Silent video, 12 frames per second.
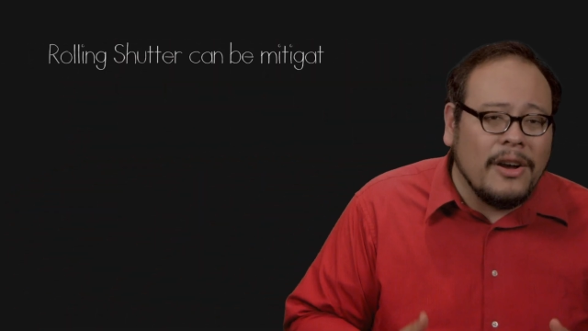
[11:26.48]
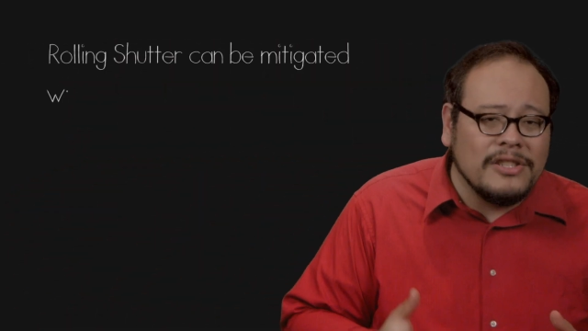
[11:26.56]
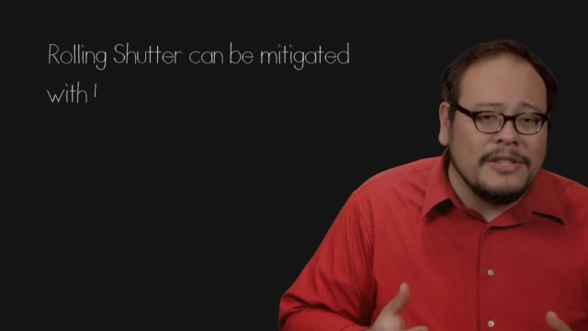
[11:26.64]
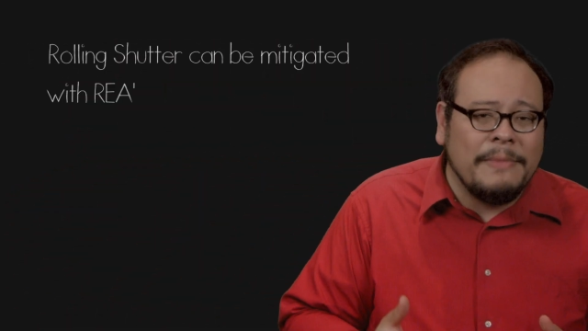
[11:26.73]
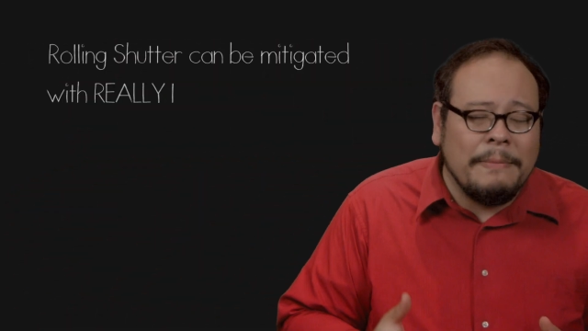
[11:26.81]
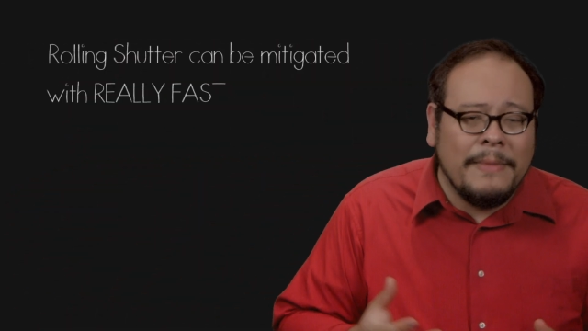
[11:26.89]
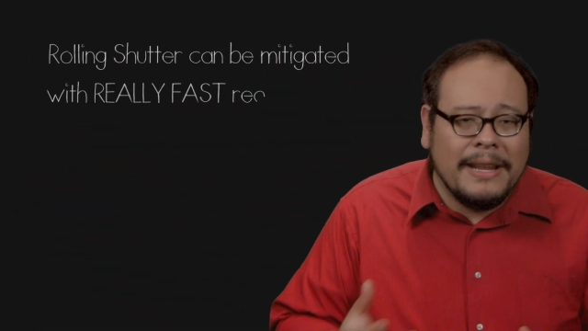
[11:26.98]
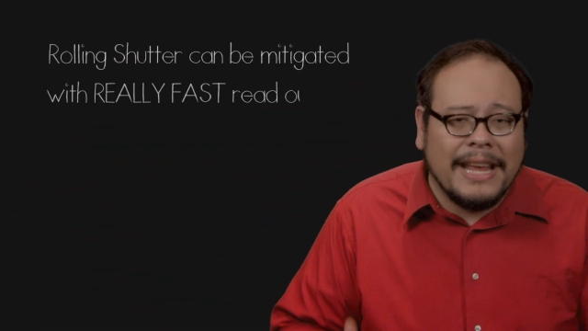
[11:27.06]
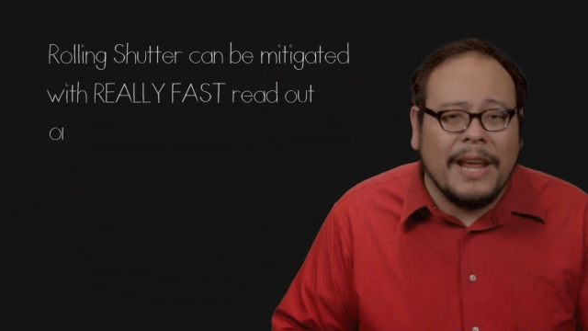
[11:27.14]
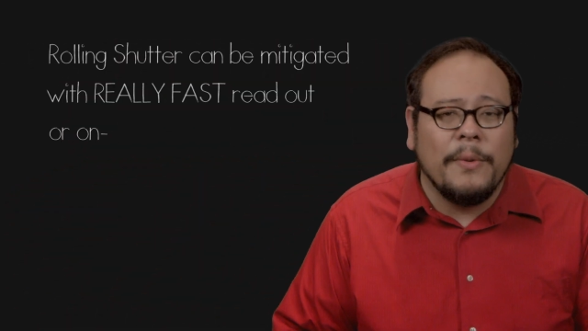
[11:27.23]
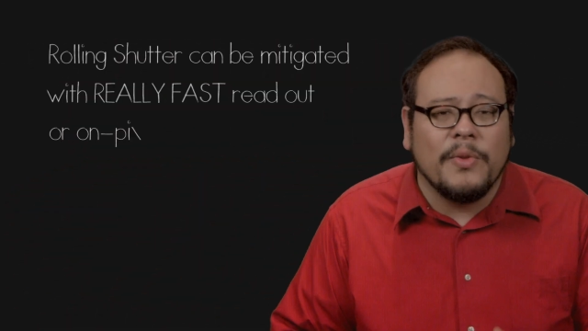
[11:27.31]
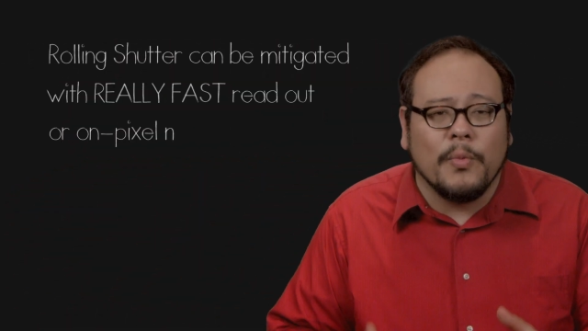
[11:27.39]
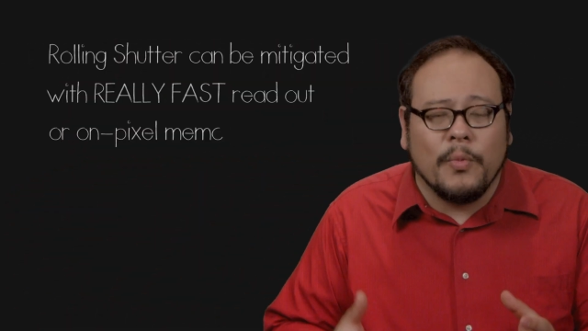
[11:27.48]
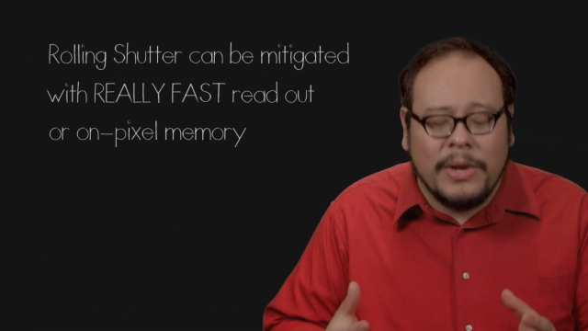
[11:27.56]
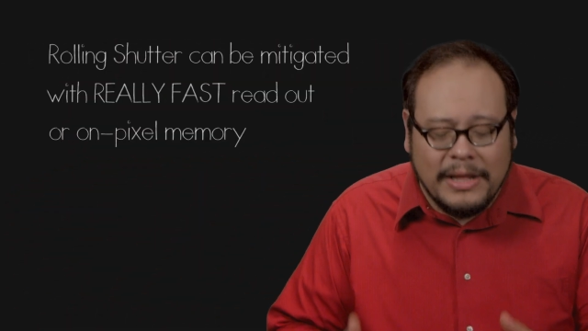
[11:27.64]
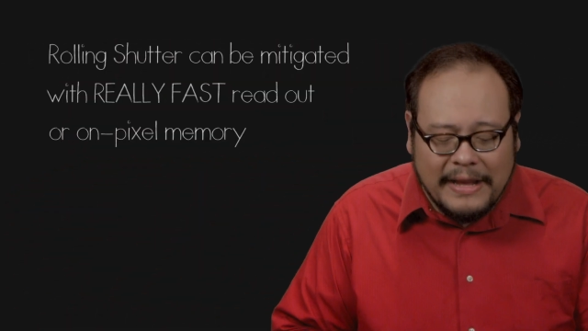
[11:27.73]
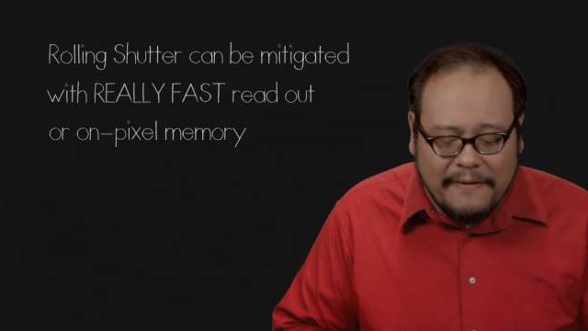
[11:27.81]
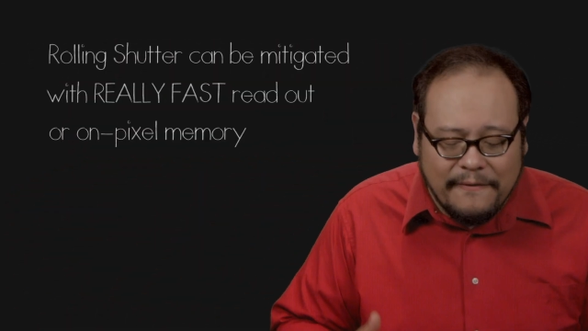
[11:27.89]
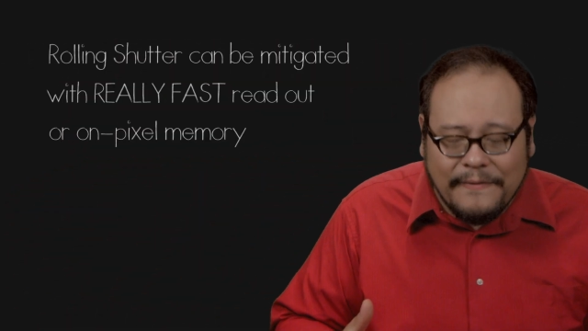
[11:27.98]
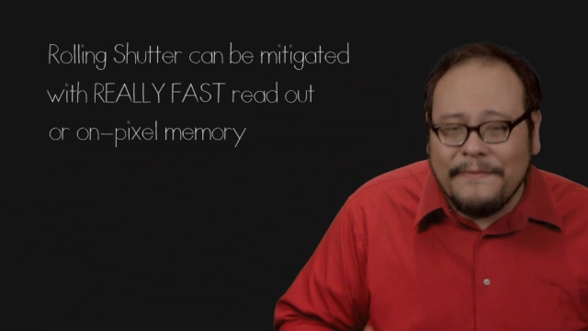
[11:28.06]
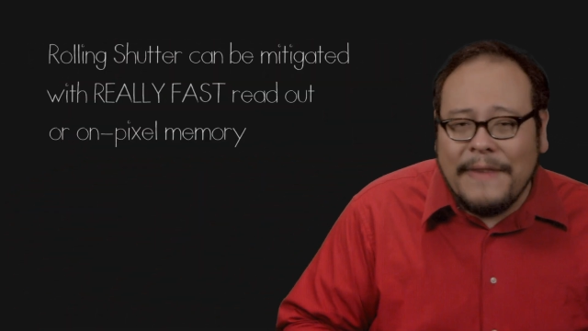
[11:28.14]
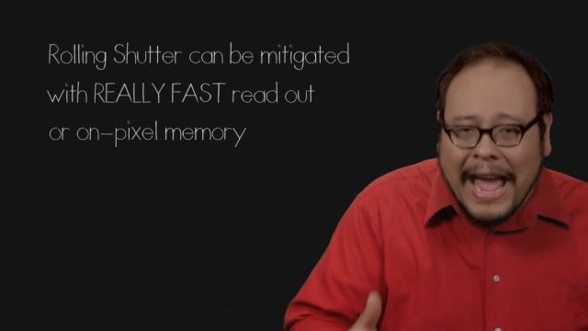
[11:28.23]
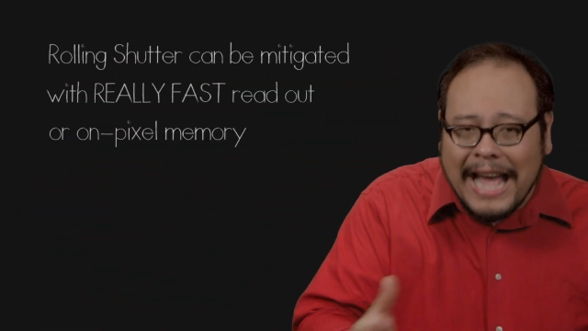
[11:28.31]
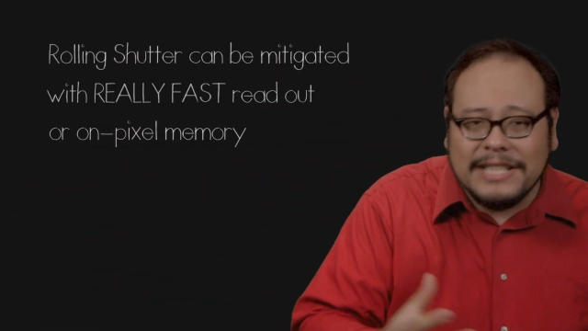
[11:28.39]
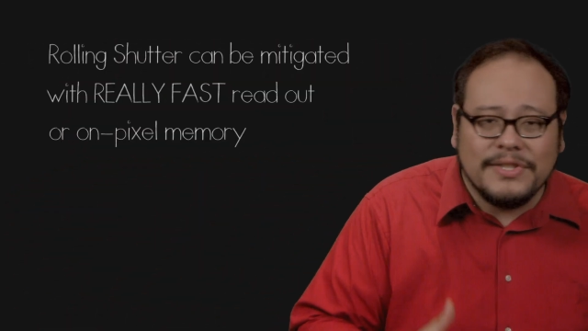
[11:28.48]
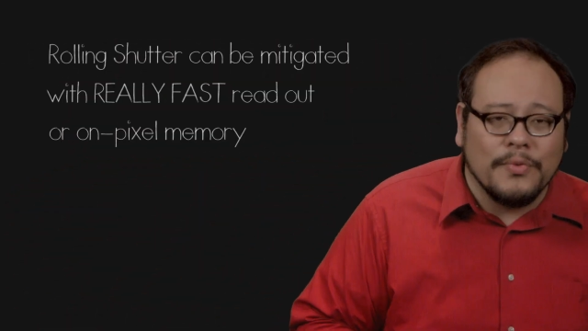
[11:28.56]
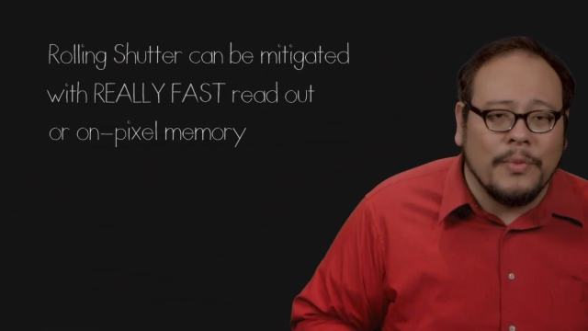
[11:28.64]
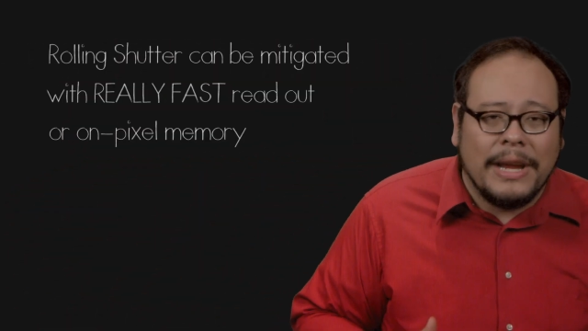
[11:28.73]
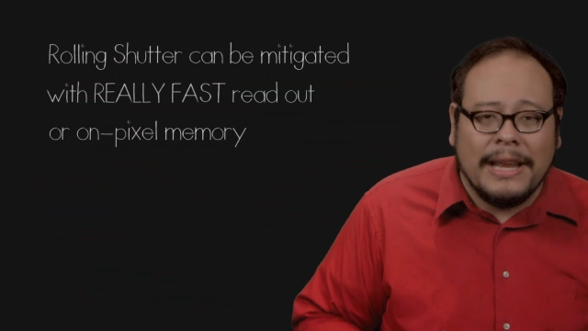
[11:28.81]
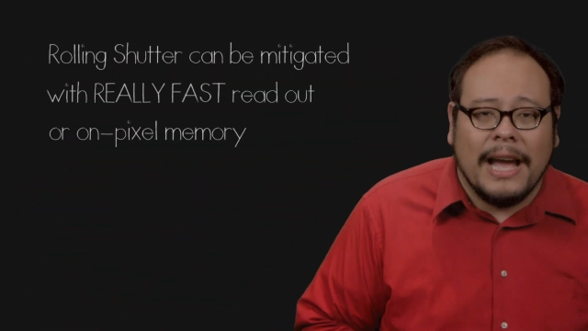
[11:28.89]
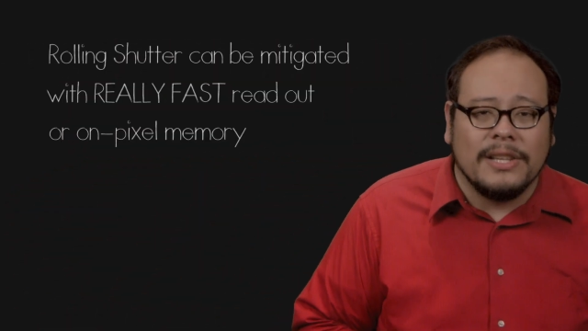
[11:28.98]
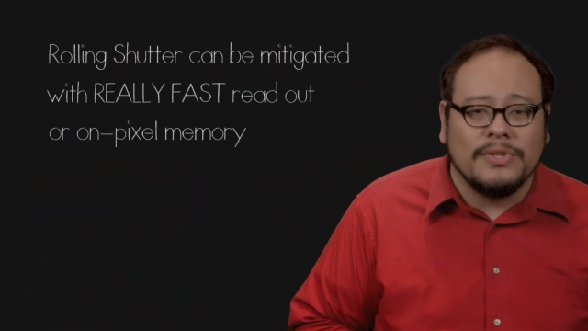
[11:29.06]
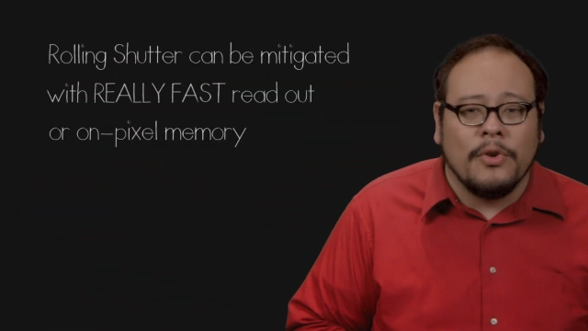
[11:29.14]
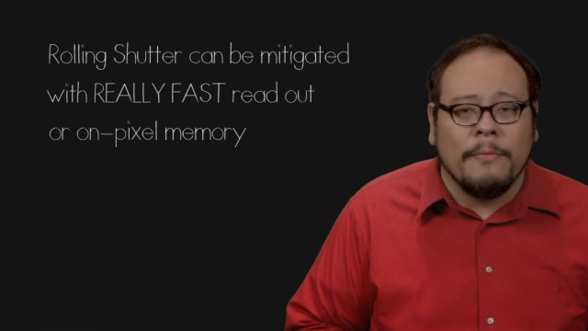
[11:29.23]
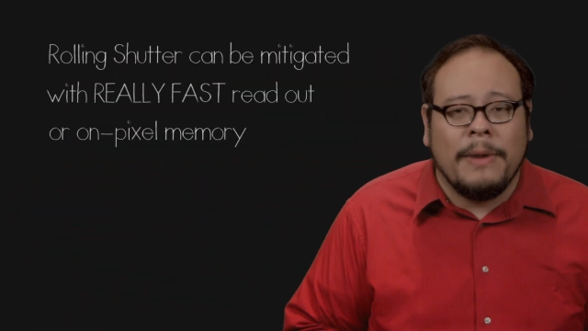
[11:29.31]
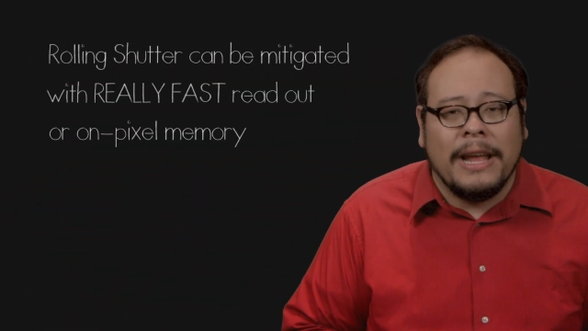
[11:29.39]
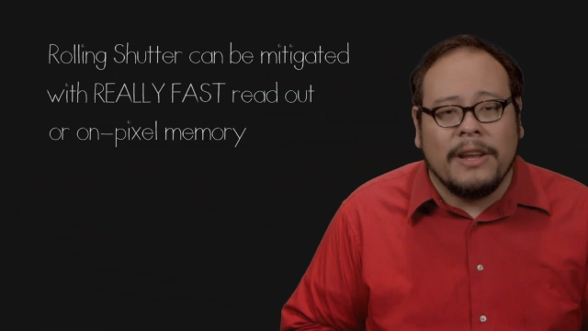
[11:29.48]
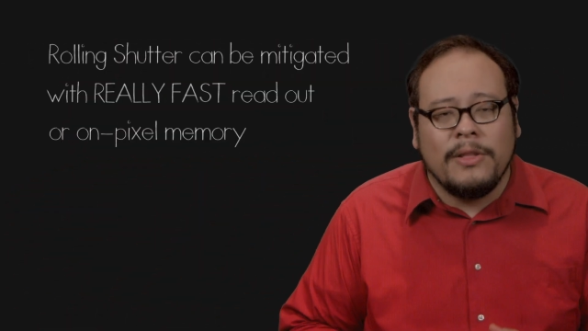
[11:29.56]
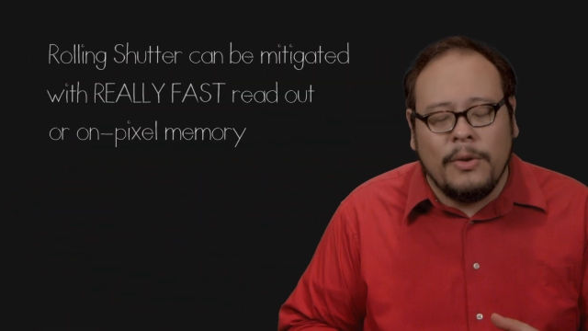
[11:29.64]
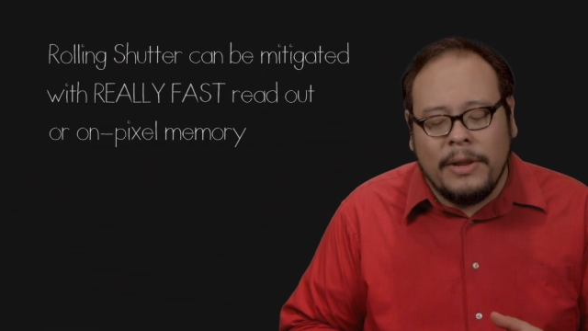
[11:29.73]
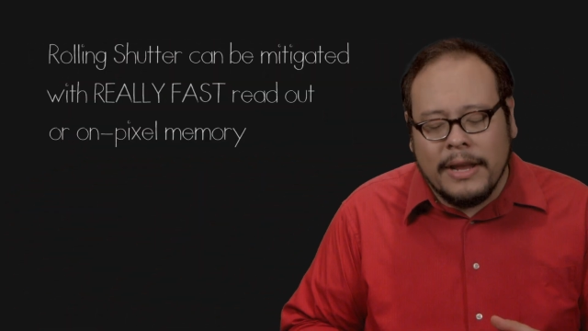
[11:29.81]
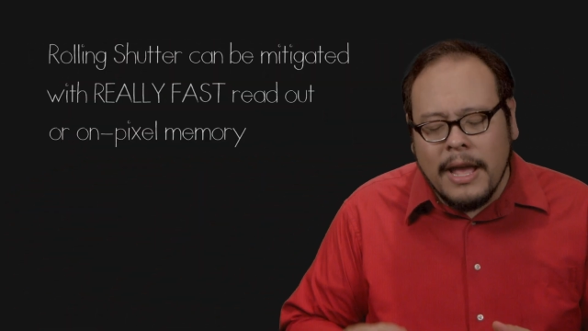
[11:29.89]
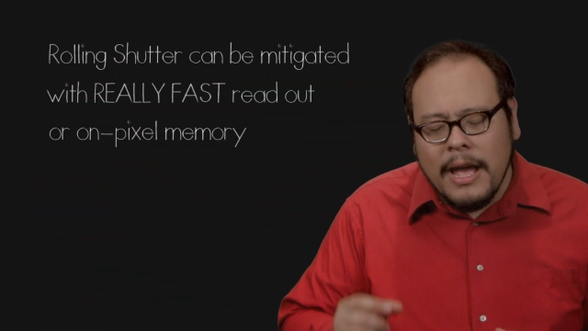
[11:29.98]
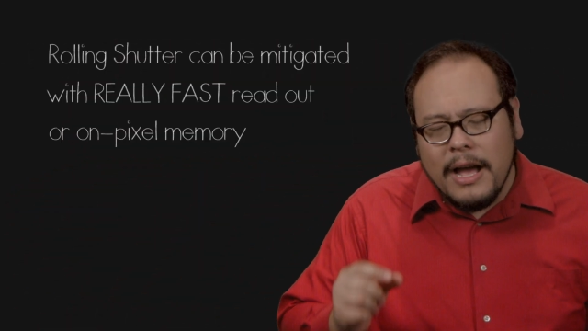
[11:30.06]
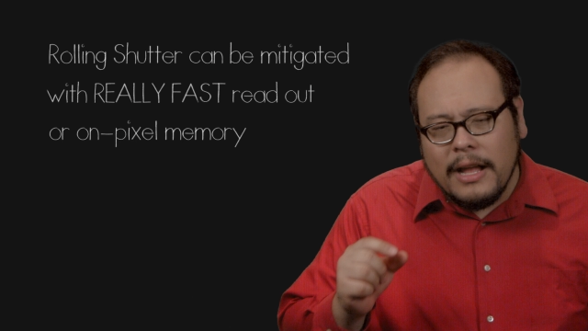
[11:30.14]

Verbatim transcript: also be mitigated with really fast readouts or by including